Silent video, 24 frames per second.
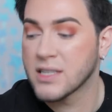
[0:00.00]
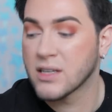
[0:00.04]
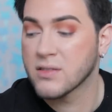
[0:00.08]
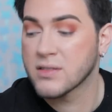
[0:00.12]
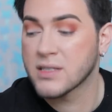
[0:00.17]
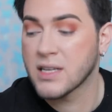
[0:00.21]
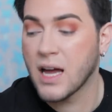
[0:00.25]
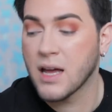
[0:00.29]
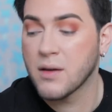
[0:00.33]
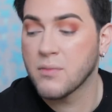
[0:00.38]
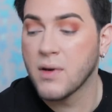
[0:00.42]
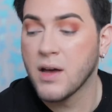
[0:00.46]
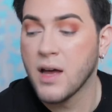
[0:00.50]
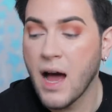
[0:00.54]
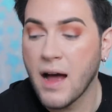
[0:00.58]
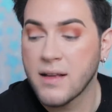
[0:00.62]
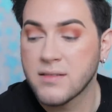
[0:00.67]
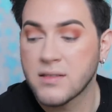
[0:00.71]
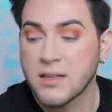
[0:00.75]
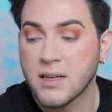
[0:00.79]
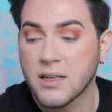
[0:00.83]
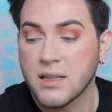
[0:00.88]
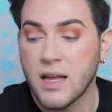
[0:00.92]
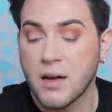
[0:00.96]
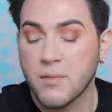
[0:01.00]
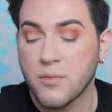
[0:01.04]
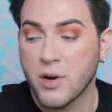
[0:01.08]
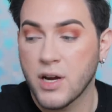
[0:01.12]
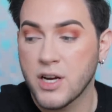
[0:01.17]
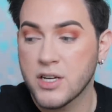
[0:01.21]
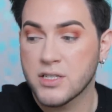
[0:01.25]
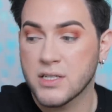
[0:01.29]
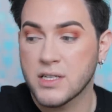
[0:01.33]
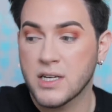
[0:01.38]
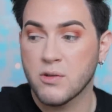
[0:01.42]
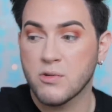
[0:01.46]
single time I've done a
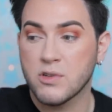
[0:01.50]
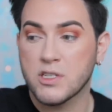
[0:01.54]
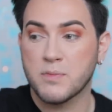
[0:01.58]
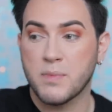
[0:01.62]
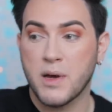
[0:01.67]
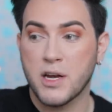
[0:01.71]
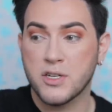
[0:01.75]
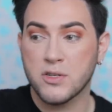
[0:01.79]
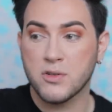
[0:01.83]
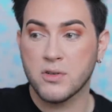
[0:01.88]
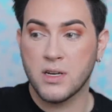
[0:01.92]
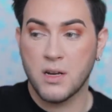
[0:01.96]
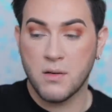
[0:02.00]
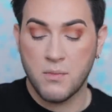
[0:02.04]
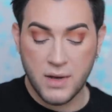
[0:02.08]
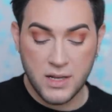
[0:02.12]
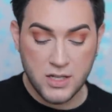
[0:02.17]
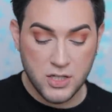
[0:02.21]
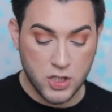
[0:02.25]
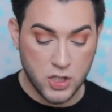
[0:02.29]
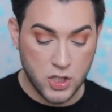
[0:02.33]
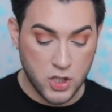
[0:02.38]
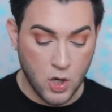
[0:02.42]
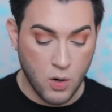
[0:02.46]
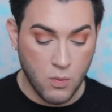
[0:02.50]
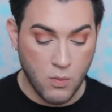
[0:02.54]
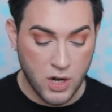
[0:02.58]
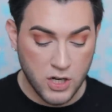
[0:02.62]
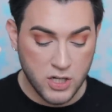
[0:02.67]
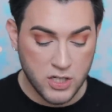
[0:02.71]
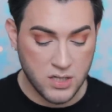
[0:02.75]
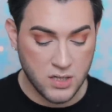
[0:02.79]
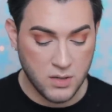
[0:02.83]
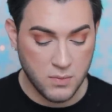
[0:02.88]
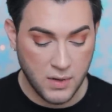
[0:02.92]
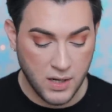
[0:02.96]
collaboration, it was special and it meant so
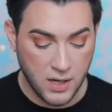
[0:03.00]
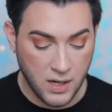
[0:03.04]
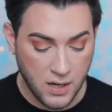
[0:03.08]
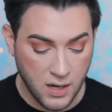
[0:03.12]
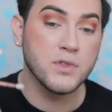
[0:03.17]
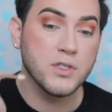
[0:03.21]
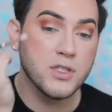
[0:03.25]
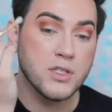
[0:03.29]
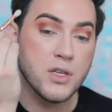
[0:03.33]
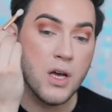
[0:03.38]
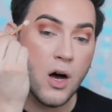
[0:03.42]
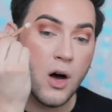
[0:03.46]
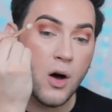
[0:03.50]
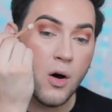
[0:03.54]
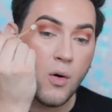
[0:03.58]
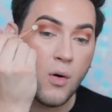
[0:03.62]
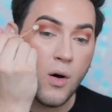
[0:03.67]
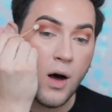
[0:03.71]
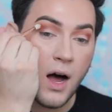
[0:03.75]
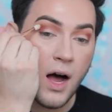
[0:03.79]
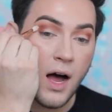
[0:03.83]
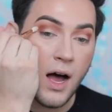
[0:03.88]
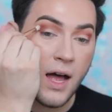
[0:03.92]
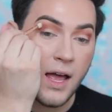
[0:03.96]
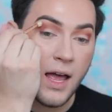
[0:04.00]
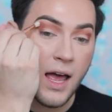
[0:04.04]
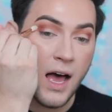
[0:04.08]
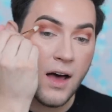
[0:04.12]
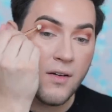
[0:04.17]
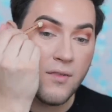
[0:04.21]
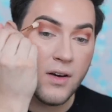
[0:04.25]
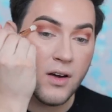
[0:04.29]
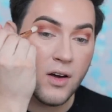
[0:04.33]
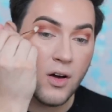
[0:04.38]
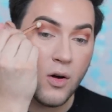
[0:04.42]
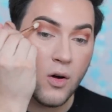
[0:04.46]
much to me. So I
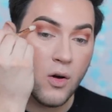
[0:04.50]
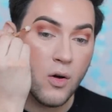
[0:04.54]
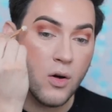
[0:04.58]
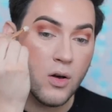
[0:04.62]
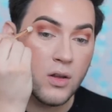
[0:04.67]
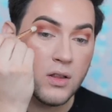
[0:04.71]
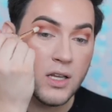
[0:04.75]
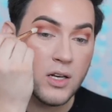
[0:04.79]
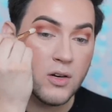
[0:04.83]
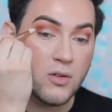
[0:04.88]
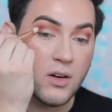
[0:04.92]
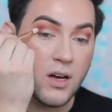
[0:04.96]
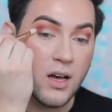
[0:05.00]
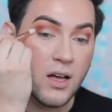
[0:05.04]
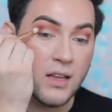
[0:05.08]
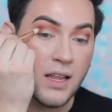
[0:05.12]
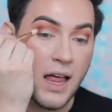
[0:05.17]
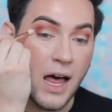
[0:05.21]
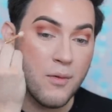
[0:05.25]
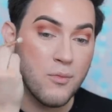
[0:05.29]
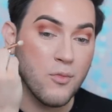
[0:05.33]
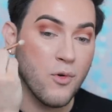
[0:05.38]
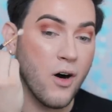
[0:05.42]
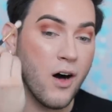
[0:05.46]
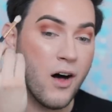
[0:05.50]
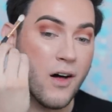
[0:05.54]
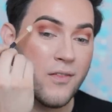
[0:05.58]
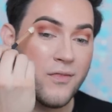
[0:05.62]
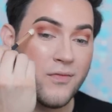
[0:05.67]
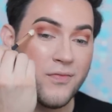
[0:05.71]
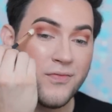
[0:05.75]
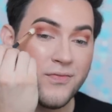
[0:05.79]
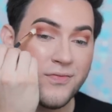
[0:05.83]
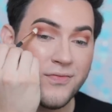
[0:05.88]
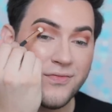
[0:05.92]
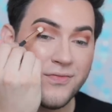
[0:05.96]
have a little collab wall.